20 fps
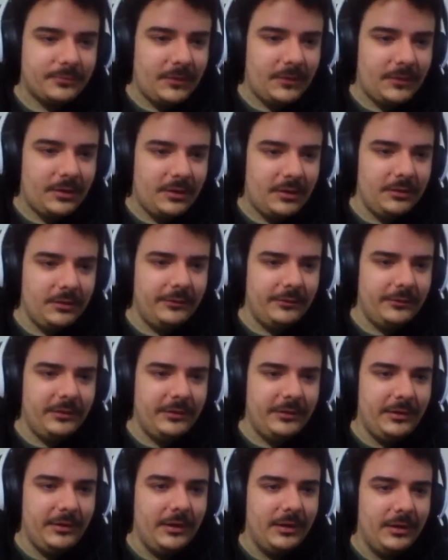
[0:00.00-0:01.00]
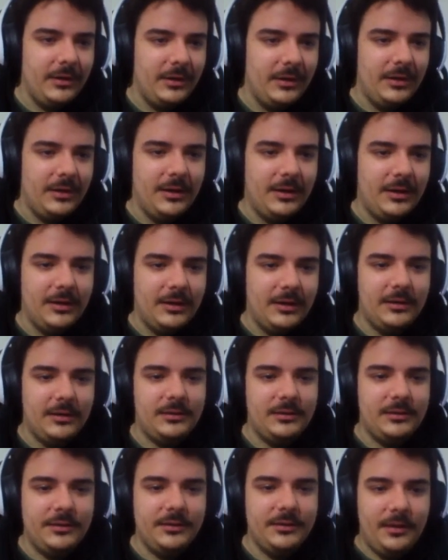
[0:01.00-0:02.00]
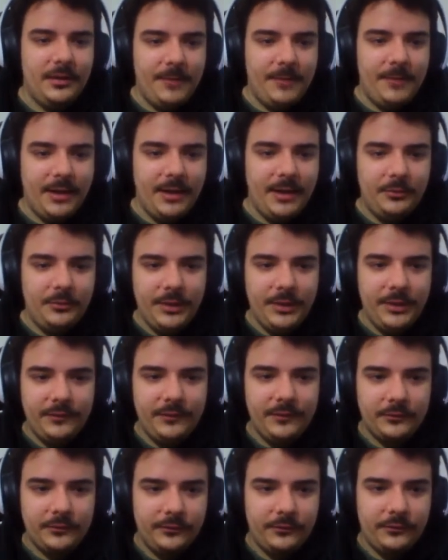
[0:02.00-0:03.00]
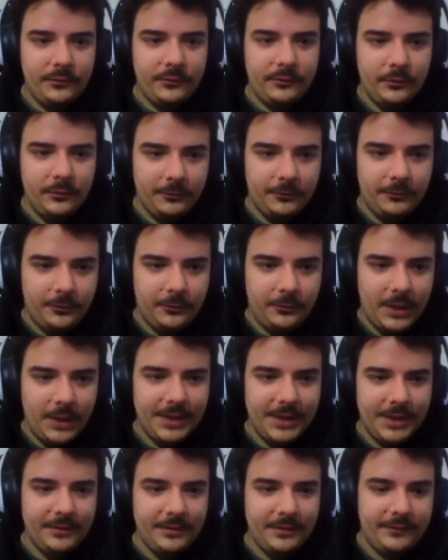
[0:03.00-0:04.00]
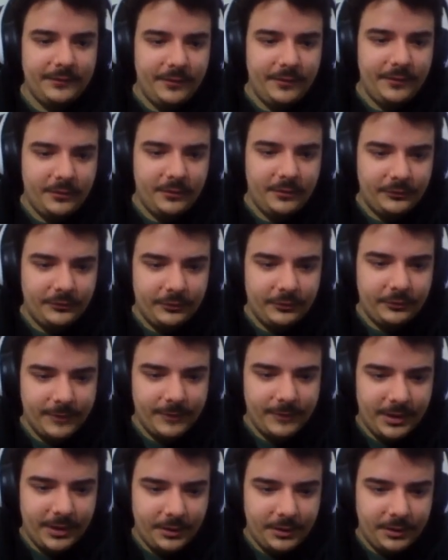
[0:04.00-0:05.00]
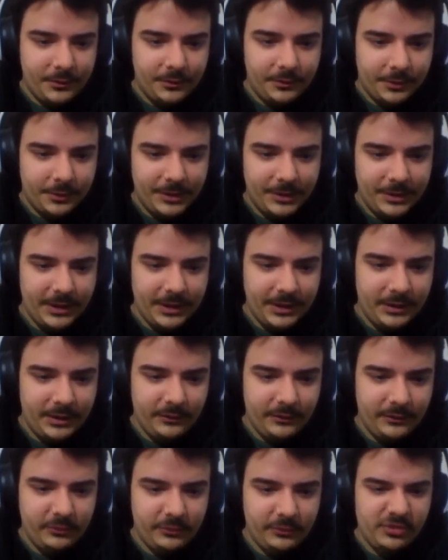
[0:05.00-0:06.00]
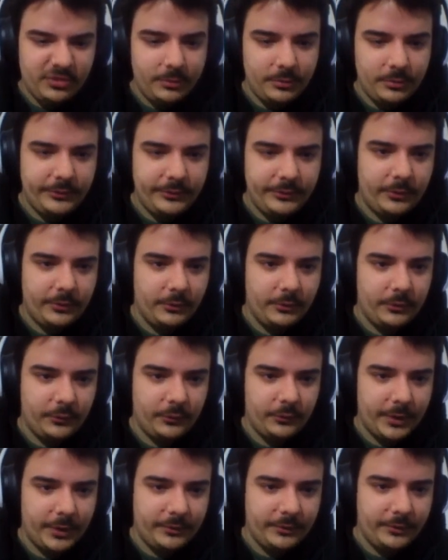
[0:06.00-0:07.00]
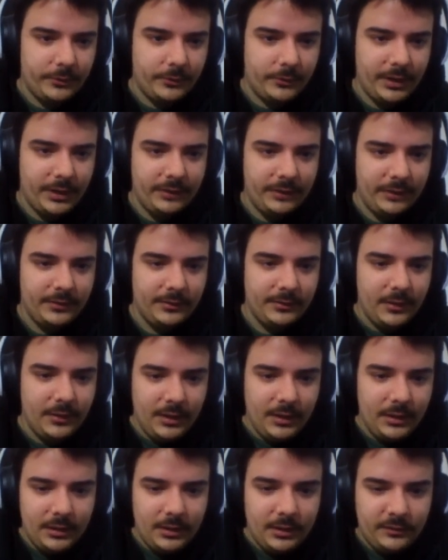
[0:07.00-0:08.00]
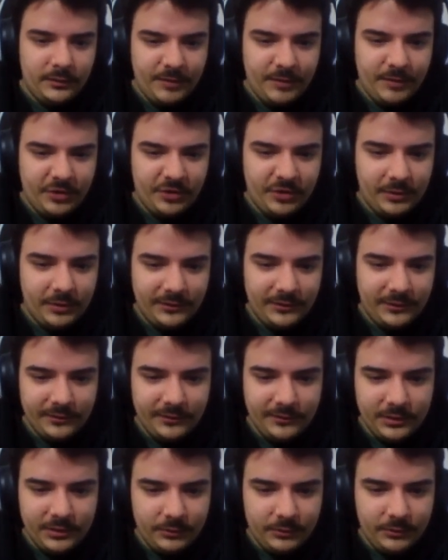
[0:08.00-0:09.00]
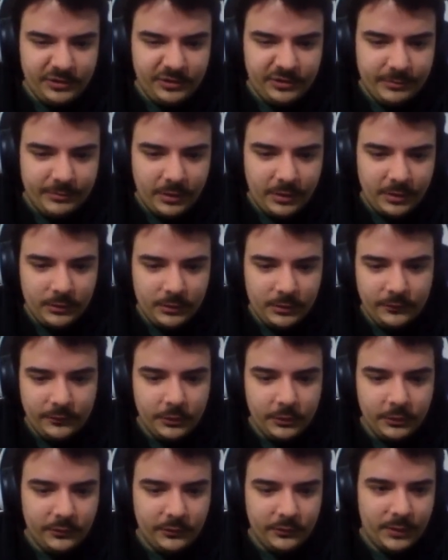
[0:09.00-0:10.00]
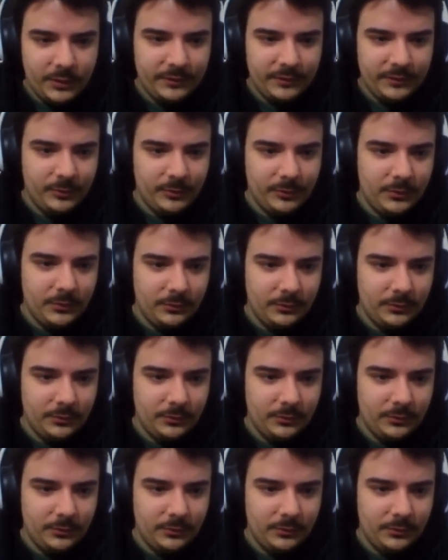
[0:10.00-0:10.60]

You see, there are many reasons of why it is difficult to combine quantum mechanics, which I'm going to always write in red, and special relativity, which I'm always going to write in blue.